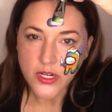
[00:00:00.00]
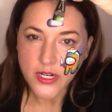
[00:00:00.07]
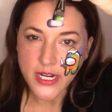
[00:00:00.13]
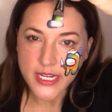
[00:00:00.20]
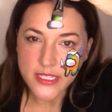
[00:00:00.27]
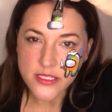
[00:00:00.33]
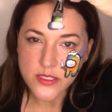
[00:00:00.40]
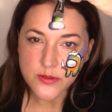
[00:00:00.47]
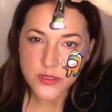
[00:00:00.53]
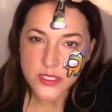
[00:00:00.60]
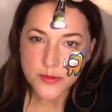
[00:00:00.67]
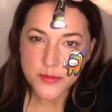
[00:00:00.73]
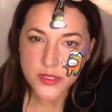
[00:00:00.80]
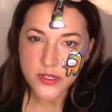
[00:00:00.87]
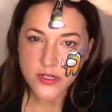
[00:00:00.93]
right, so
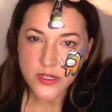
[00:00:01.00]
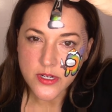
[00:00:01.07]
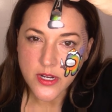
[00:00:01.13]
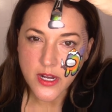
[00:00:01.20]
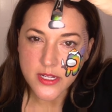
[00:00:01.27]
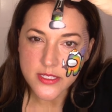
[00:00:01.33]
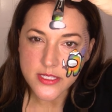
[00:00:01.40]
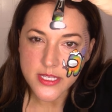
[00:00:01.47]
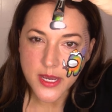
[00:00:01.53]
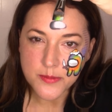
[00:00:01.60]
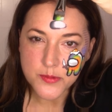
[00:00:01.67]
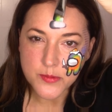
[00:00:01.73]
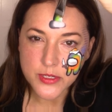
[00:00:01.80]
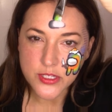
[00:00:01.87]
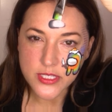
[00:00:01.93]
similar concept.
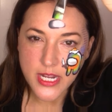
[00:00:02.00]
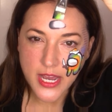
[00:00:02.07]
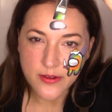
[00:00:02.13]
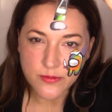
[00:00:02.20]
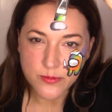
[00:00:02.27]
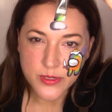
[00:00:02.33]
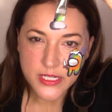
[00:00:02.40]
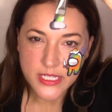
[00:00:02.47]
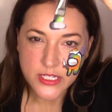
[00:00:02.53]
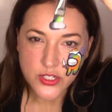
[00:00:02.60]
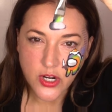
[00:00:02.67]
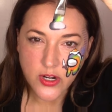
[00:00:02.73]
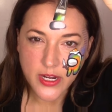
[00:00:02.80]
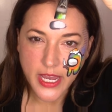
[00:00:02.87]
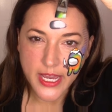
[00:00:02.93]
We just have really
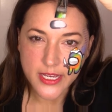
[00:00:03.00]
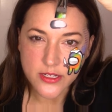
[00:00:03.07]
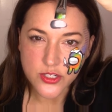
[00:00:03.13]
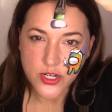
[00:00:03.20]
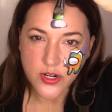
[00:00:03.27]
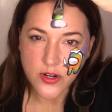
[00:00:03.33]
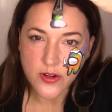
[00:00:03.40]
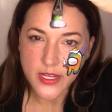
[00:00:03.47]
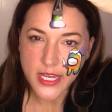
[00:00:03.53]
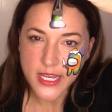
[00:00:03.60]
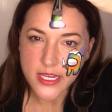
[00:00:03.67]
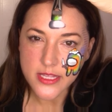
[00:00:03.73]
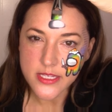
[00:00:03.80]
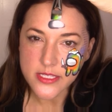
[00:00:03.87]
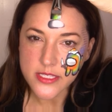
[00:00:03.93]
dark edge on our
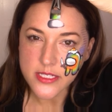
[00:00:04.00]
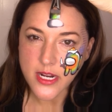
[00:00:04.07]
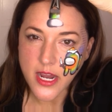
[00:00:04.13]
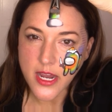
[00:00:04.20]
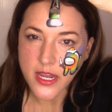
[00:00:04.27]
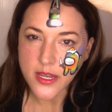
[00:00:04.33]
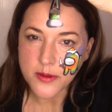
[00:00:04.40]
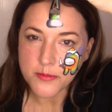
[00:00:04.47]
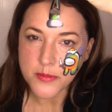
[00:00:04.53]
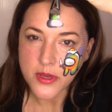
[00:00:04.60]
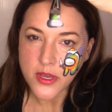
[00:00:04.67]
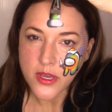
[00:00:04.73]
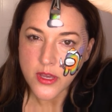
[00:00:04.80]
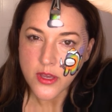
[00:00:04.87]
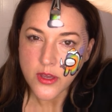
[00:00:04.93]
cake this time.
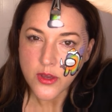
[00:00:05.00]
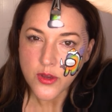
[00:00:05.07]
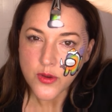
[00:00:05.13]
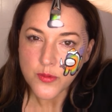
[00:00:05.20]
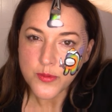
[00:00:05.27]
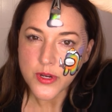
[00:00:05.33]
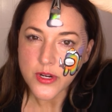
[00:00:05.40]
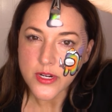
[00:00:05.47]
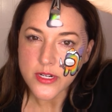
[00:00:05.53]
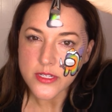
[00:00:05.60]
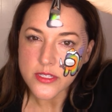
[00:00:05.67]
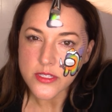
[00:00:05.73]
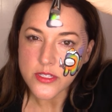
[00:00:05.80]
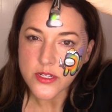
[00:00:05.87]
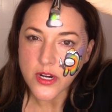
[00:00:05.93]
We are gonna
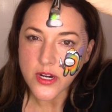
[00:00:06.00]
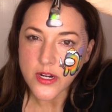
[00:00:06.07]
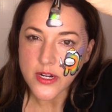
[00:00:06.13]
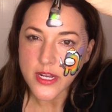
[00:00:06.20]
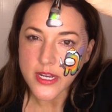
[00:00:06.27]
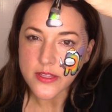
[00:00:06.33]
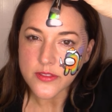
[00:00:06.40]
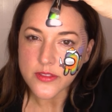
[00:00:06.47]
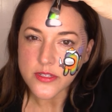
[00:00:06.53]
start at the